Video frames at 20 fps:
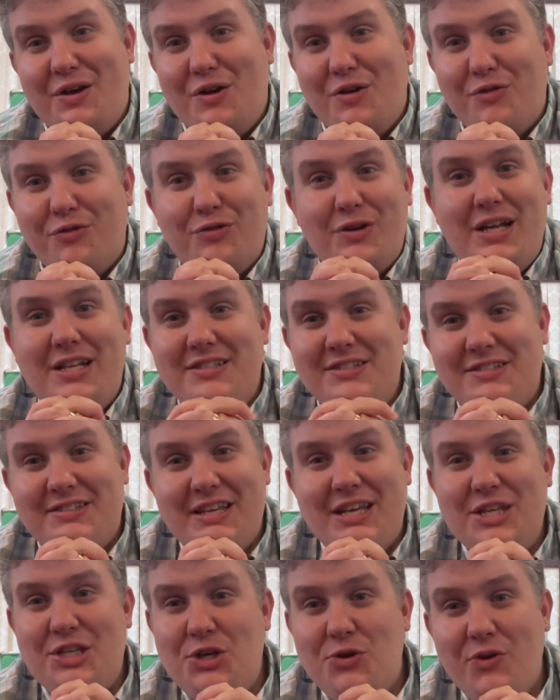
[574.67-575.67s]
Friends,
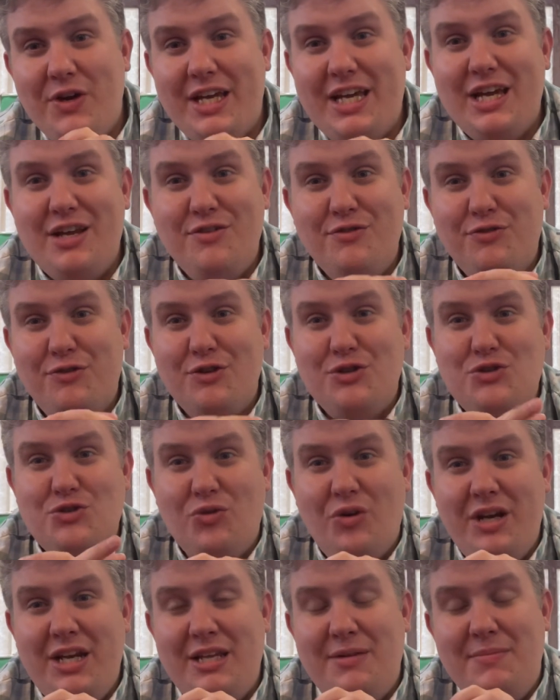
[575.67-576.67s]
thank you again for
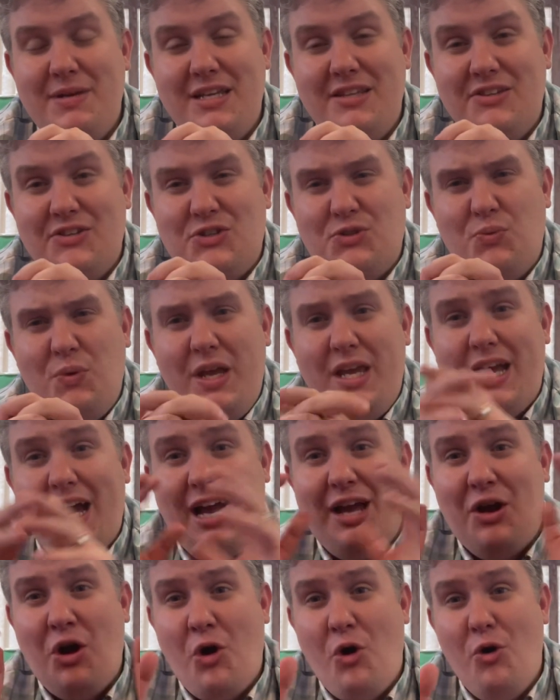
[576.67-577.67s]
joining me this week.
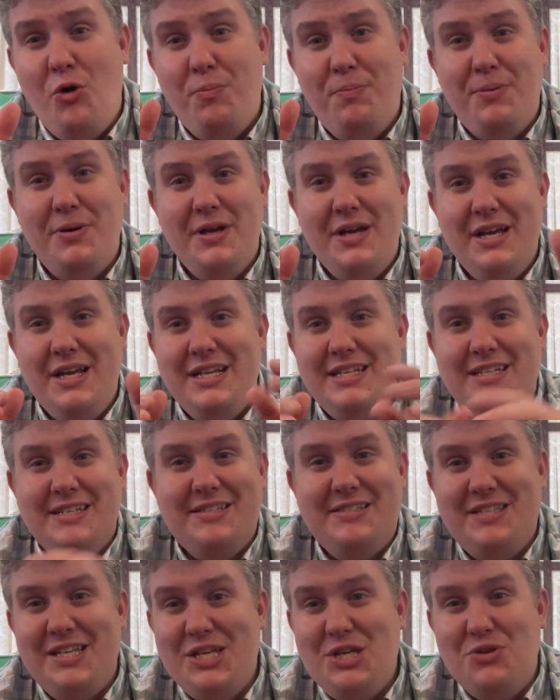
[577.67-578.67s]
I hope to
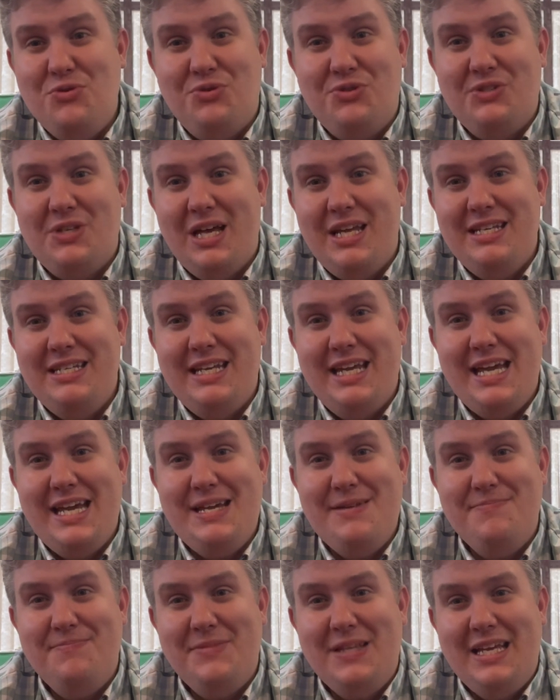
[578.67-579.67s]
see you
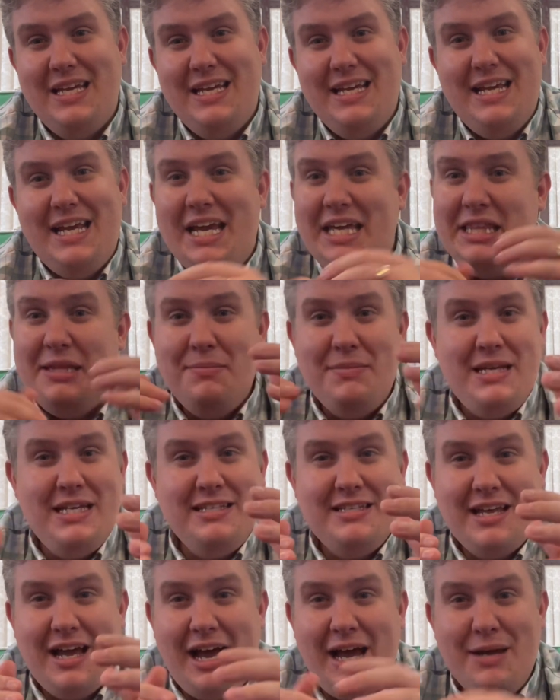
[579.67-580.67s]
Sunday. In the
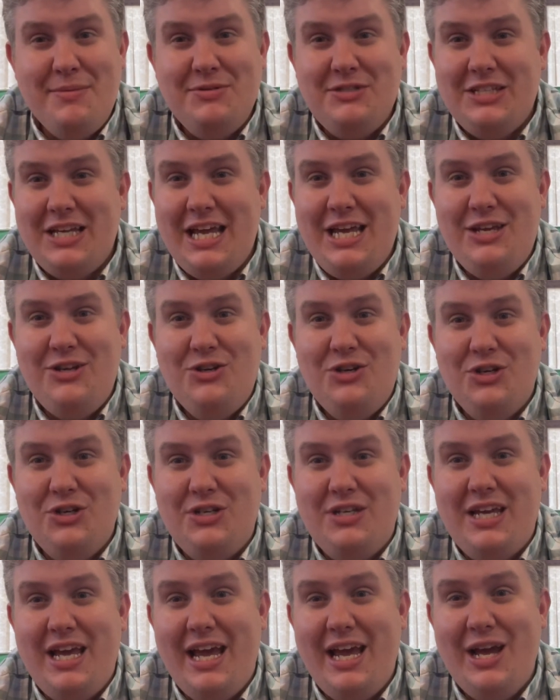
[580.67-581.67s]
meantime, take
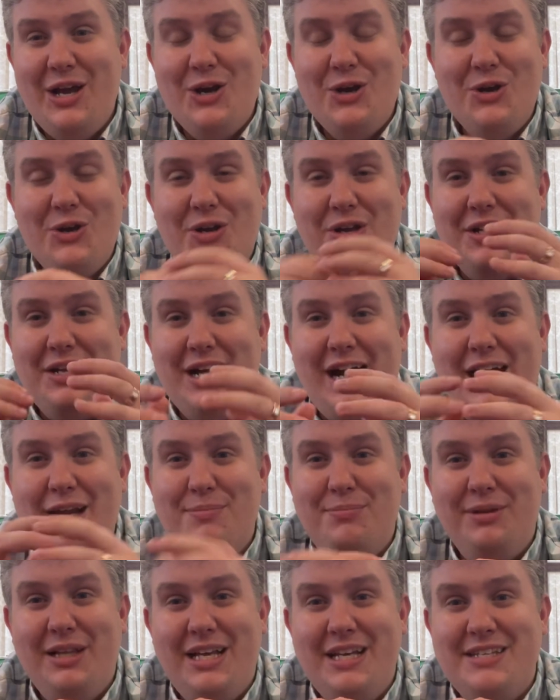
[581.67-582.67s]
good care.
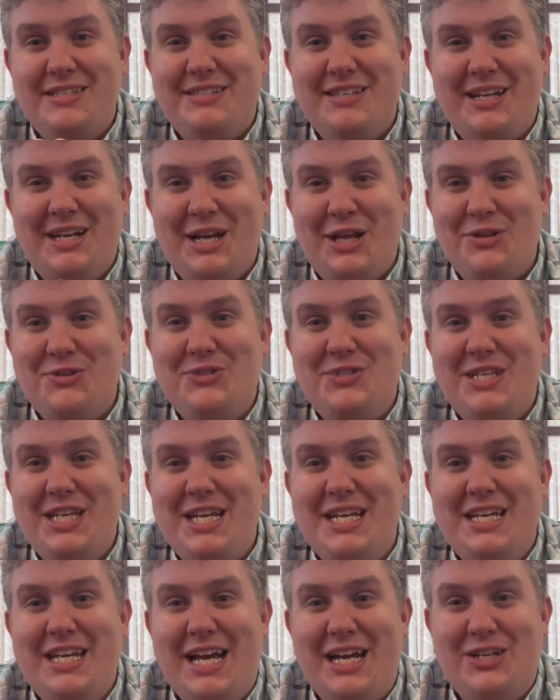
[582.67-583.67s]
God bless, and I'll see
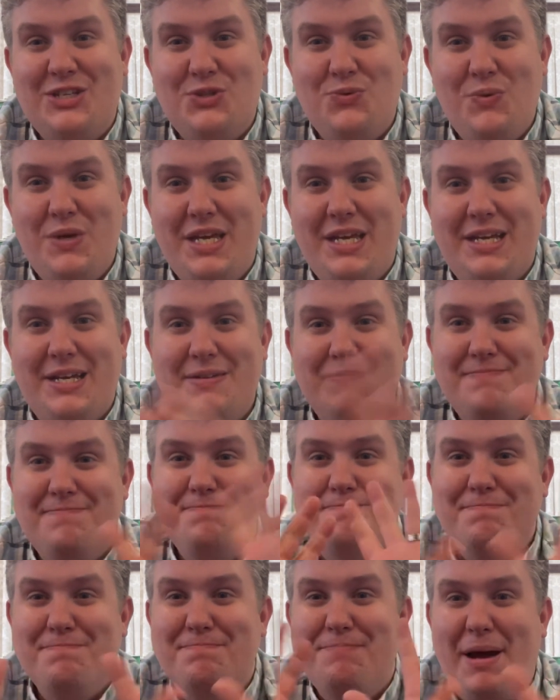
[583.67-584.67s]
you next week.
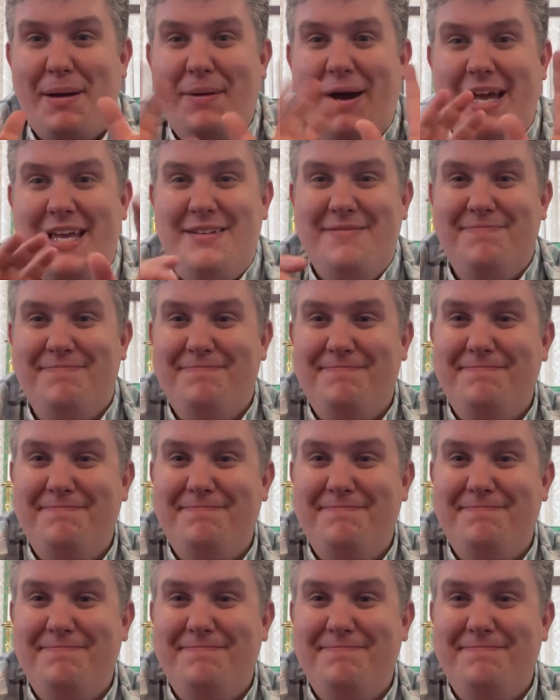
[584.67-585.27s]
Bye-bye.